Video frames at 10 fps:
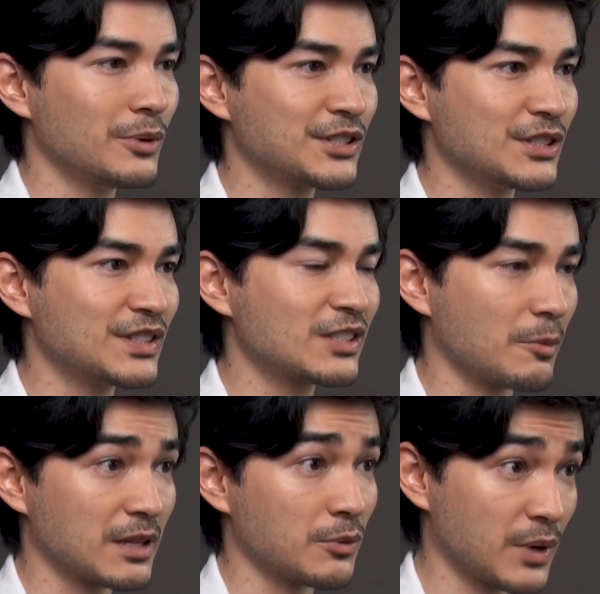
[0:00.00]
which is
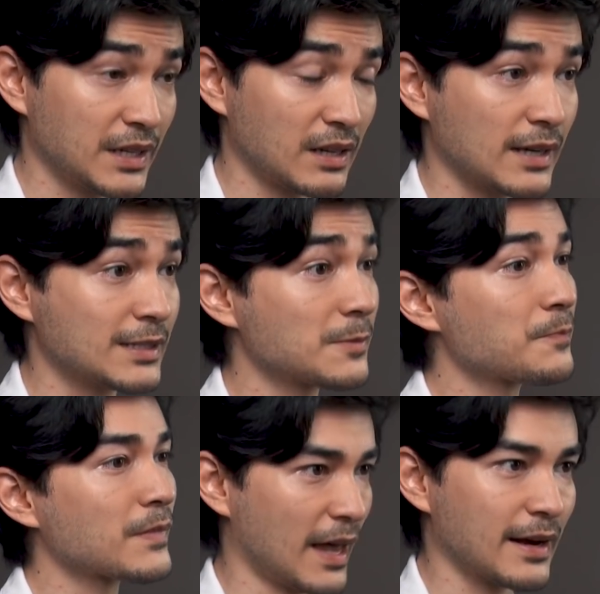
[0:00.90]
something really nice.
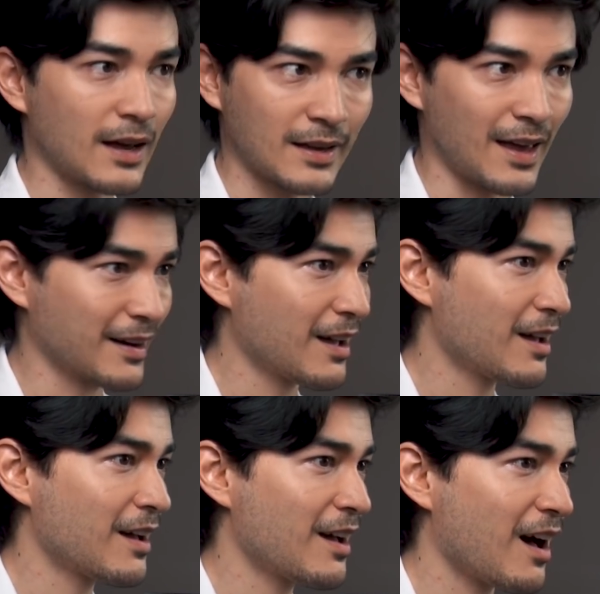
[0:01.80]
And again,
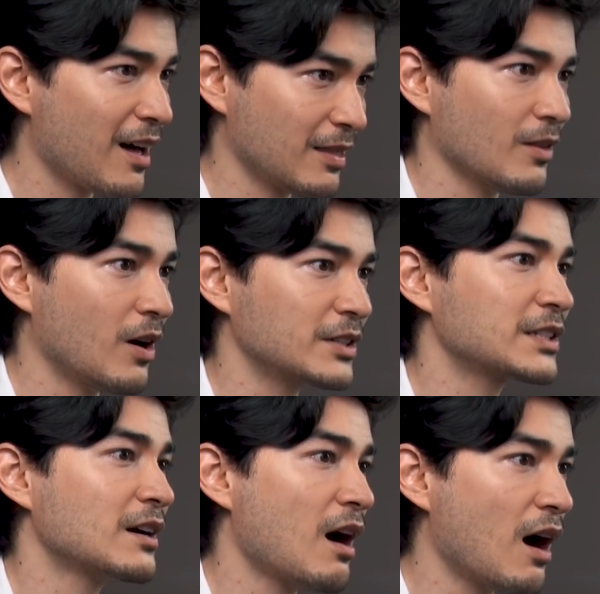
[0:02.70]
a lot
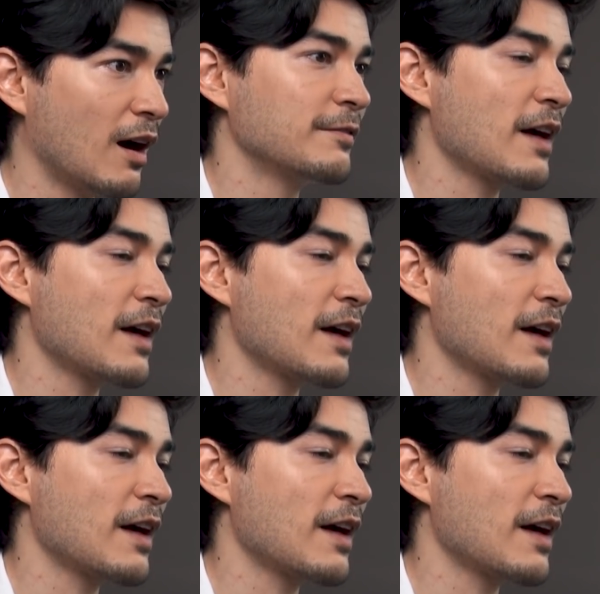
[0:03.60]
of